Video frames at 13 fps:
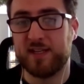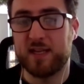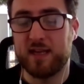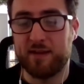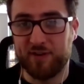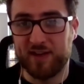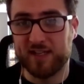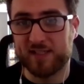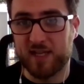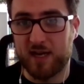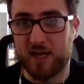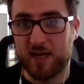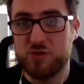If we can
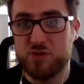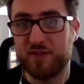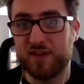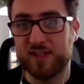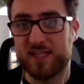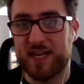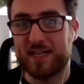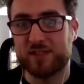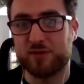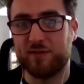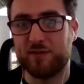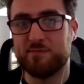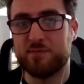start moving to that
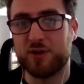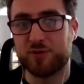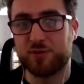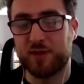sort of model,